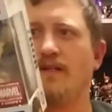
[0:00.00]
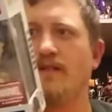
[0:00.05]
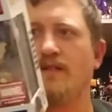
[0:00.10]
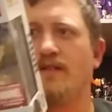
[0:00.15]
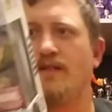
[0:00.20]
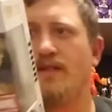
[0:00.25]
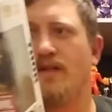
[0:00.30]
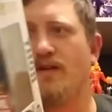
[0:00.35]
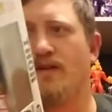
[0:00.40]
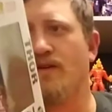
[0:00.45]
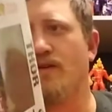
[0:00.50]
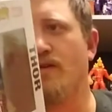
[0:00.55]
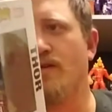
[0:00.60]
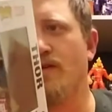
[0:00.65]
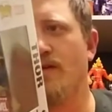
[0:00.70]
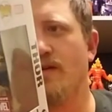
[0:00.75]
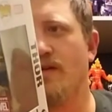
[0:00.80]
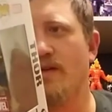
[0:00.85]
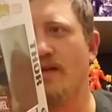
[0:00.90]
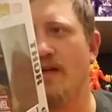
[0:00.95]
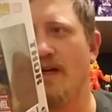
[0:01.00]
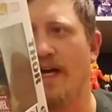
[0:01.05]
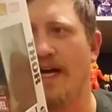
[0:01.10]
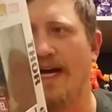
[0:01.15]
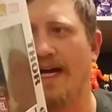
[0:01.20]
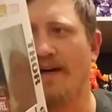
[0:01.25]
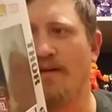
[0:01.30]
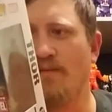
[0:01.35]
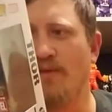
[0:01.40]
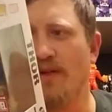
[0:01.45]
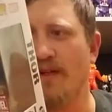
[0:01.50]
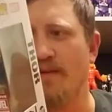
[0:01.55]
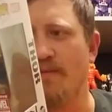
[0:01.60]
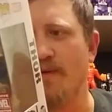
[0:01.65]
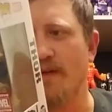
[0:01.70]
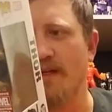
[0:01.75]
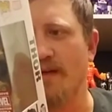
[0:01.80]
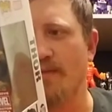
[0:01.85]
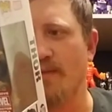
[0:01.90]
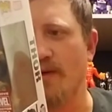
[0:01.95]
So I'll probably
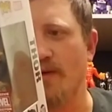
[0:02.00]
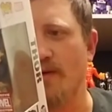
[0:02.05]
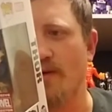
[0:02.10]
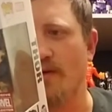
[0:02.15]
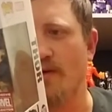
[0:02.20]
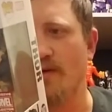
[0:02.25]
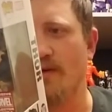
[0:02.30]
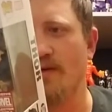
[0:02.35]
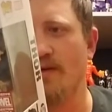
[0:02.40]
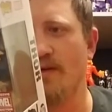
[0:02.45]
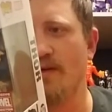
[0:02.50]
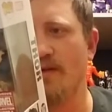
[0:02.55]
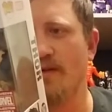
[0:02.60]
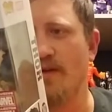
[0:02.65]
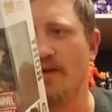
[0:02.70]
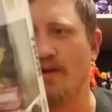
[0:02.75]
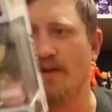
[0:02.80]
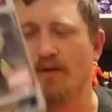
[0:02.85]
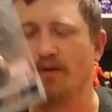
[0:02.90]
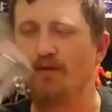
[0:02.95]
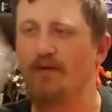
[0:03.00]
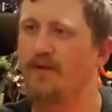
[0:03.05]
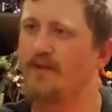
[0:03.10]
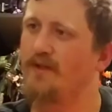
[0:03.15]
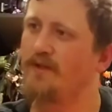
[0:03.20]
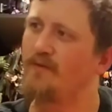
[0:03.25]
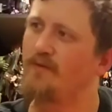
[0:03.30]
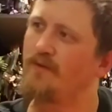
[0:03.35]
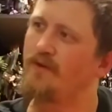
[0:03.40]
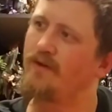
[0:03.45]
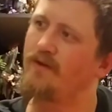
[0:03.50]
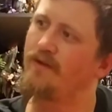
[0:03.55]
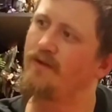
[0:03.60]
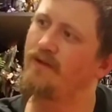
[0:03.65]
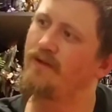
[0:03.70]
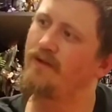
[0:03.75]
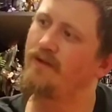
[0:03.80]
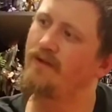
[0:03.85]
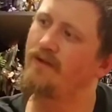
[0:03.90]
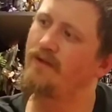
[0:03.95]
pick up the Hulk to go with this one.
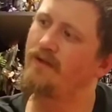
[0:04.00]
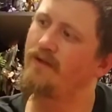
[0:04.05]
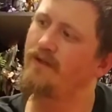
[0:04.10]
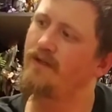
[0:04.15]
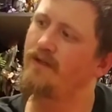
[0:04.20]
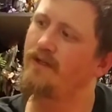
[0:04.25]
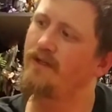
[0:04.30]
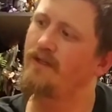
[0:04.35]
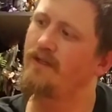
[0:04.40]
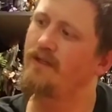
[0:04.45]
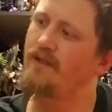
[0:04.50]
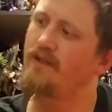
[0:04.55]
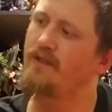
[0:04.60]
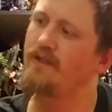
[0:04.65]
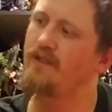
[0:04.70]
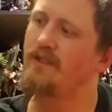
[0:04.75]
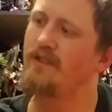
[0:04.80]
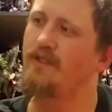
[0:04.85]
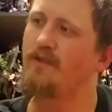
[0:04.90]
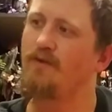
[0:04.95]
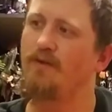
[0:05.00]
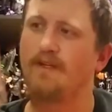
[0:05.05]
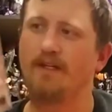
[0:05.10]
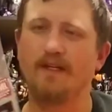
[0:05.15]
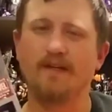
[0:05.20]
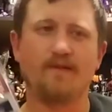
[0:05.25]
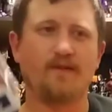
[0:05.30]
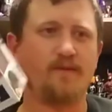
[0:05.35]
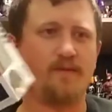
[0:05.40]
Just so you can have